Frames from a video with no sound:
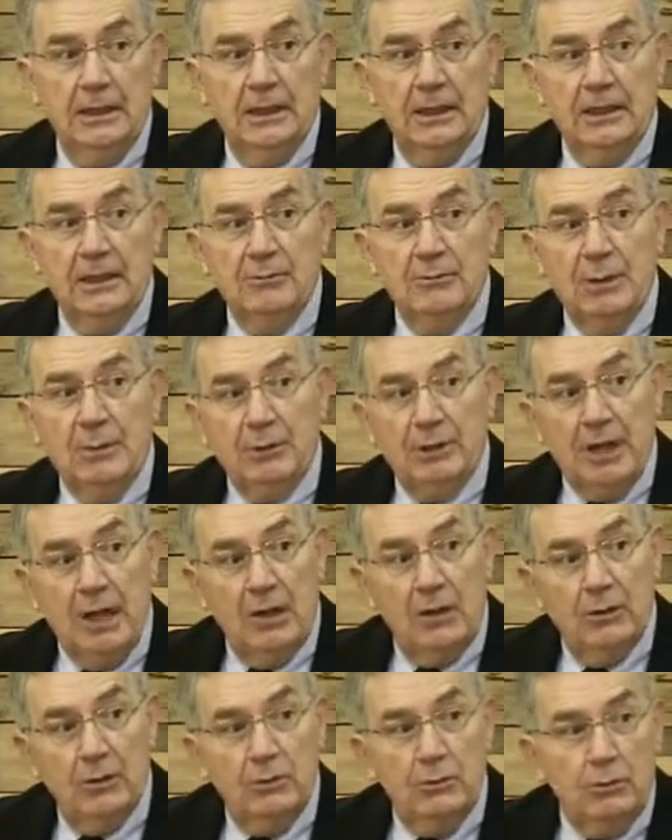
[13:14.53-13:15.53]
I uh, remember
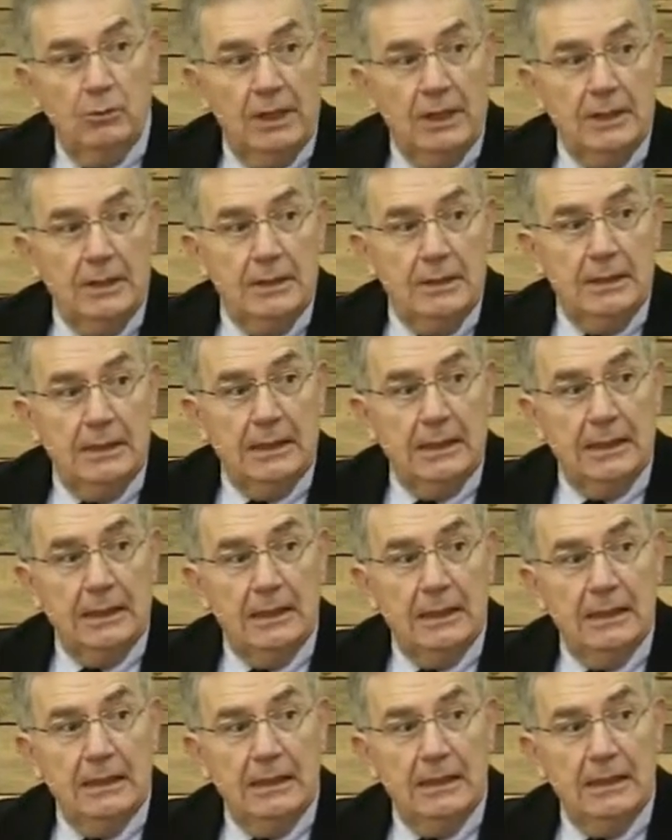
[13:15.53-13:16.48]
how when uh,